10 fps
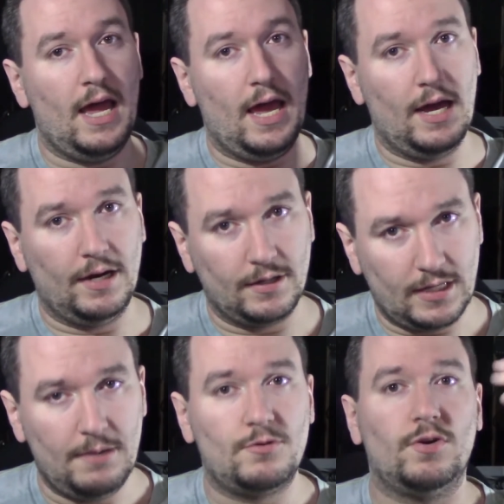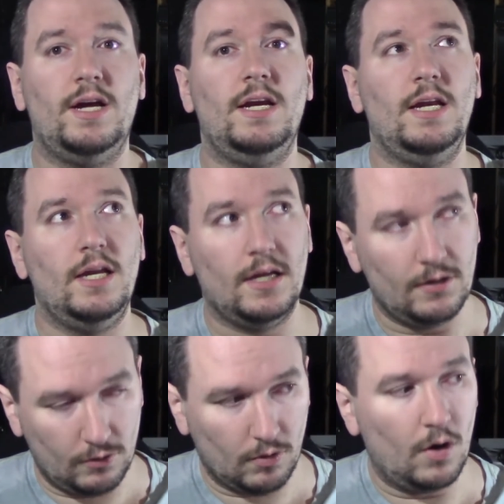and keep training
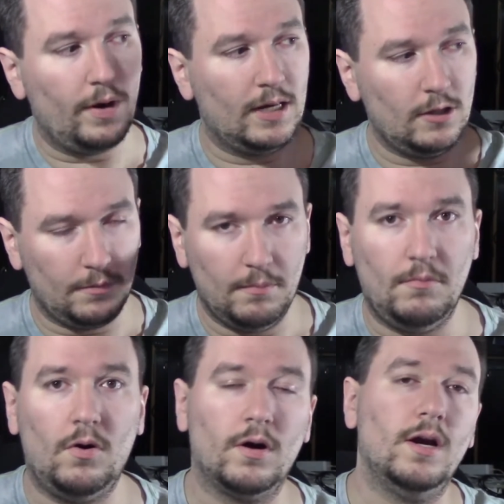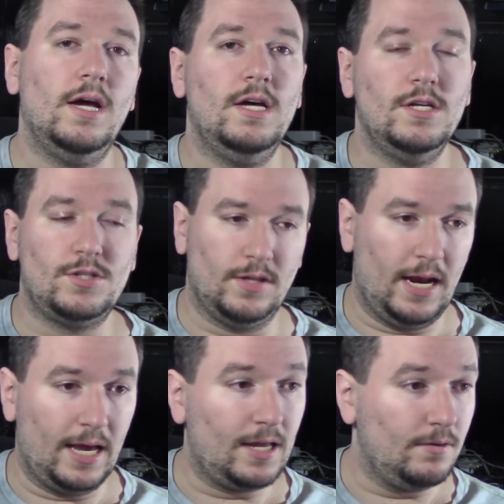and growing a little bit more, so
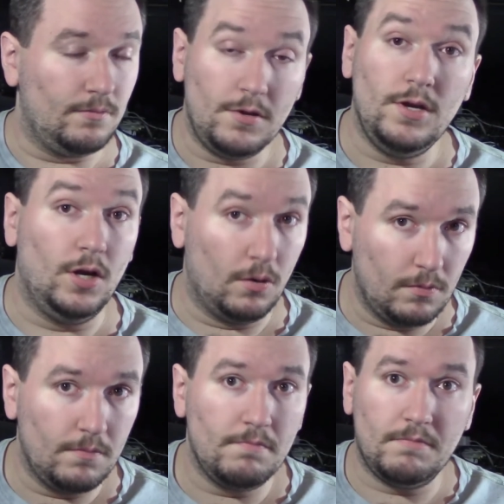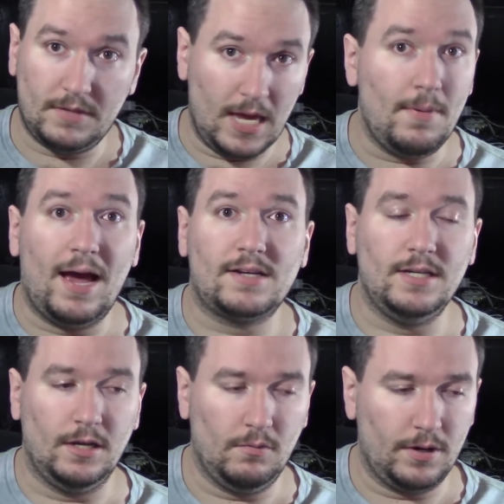that I can, you know, keep
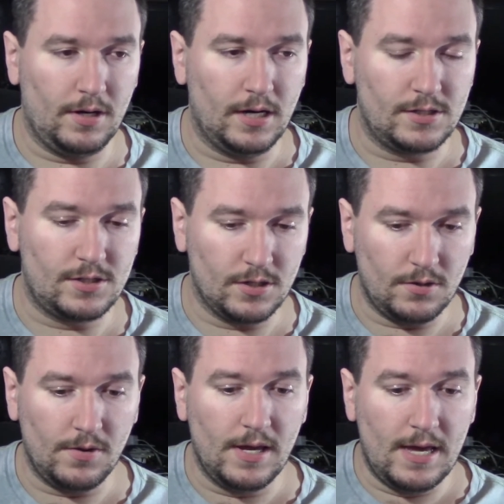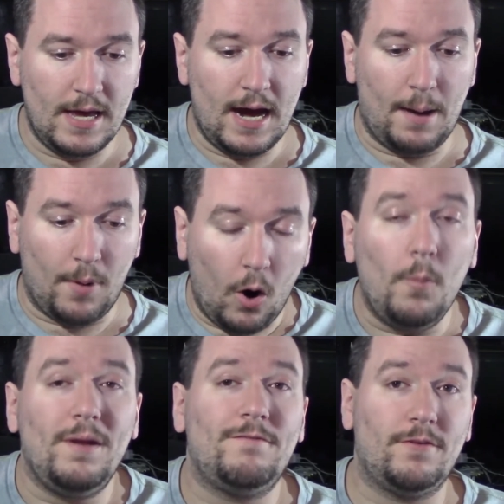acting and whatnot. So I'm
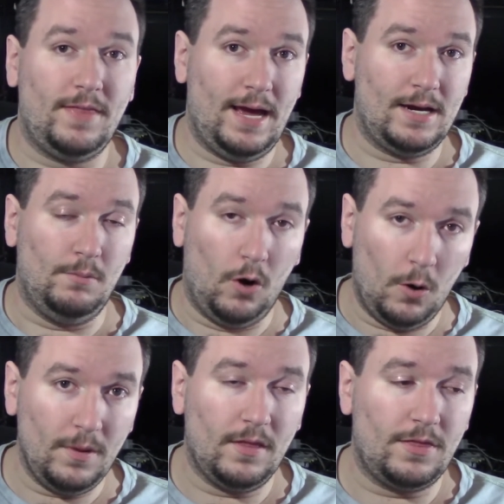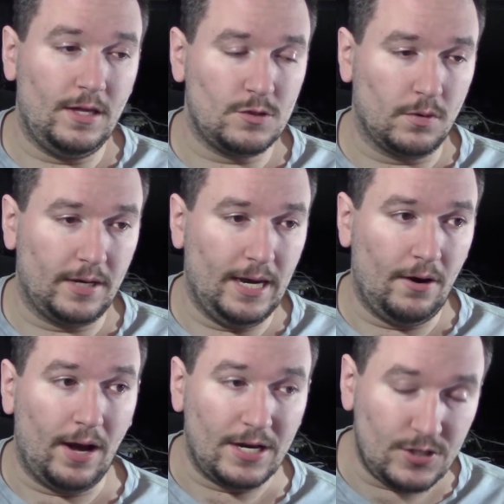hoping for that. I'm hoping that things work
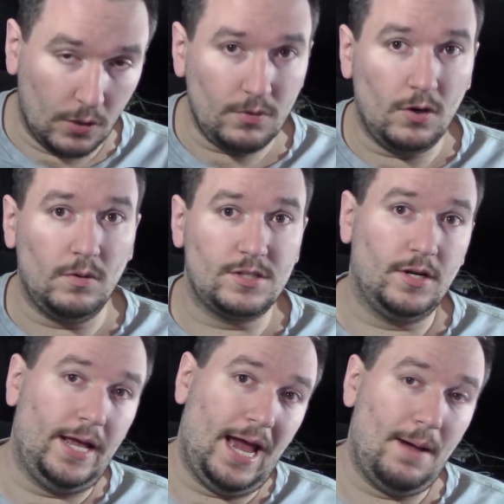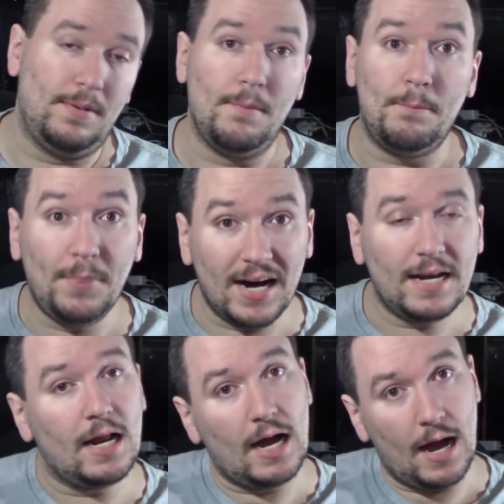out. I don't know what's going to happen, but
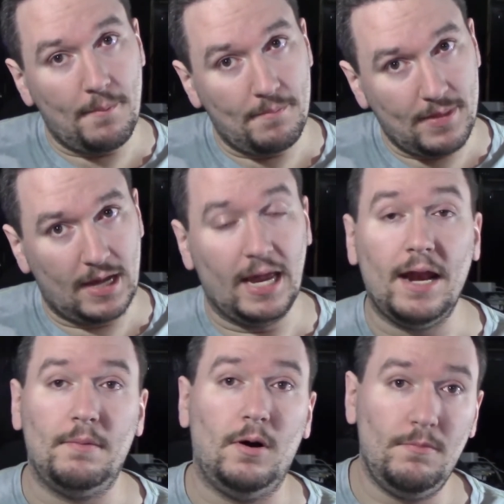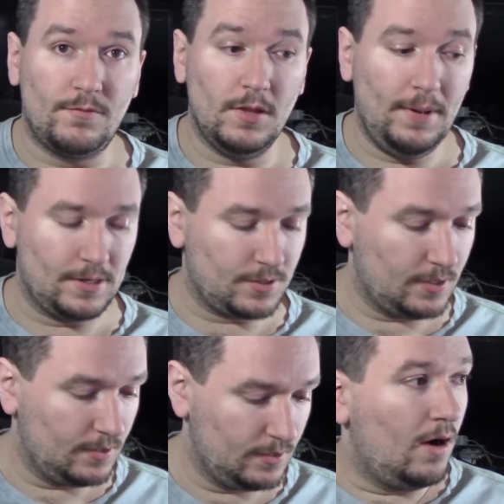again, I'm hoping for the
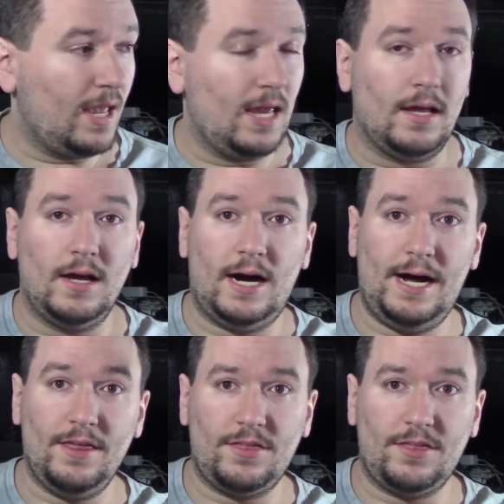best. Okay, I